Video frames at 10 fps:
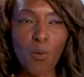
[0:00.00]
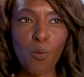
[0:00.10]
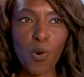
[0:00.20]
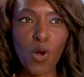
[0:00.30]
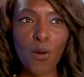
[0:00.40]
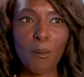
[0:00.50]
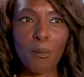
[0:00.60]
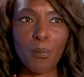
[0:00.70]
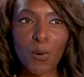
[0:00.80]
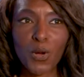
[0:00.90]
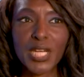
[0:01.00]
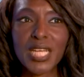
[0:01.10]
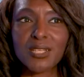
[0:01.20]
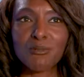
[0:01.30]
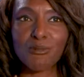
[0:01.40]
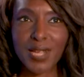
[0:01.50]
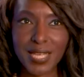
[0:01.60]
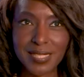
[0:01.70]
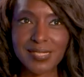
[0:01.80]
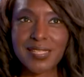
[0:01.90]
were born and
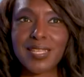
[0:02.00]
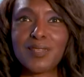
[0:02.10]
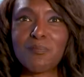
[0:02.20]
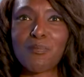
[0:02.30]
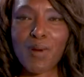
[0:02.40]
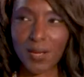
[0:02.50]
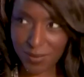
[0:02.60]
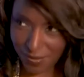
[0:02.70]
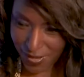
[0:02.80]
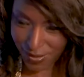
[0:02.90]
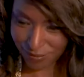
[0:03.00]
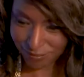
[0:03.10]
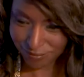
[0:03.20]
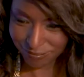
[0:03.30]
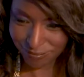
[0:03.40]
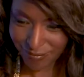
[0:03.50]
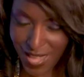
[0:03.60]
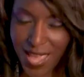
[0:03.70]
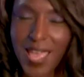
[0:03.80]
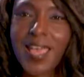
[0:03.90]
raised in Brownsville.
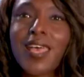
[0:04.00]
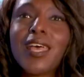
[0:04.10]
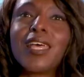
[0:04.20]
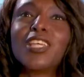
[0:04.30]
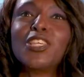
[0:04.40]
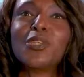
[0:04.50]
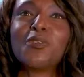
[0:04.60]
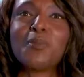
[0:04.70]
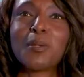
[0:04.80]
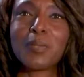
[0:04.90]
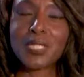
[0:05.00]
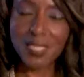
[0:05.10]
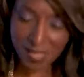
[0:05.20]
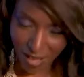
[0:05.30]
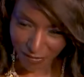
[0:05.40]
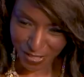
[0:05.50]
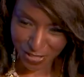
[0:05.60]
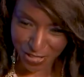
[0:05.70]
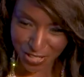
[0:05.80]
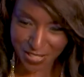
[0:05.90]
You have been a police
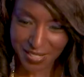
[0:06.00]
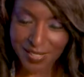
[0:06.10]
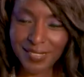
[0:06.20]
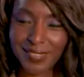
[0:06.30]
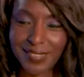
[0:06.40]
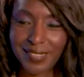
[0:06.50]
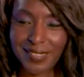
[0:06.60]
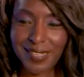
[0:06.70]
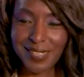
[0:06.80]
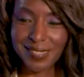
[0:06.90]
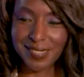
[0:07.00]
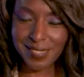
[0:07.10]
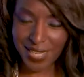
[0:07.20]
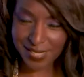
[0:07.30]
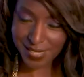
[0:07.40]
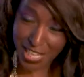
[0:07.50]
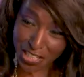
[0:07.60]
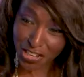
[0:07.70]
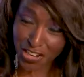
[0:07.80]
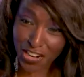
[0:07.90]
officer, a state
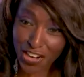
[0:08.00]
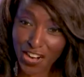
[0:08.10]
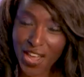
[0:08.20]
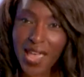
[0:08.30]
senator,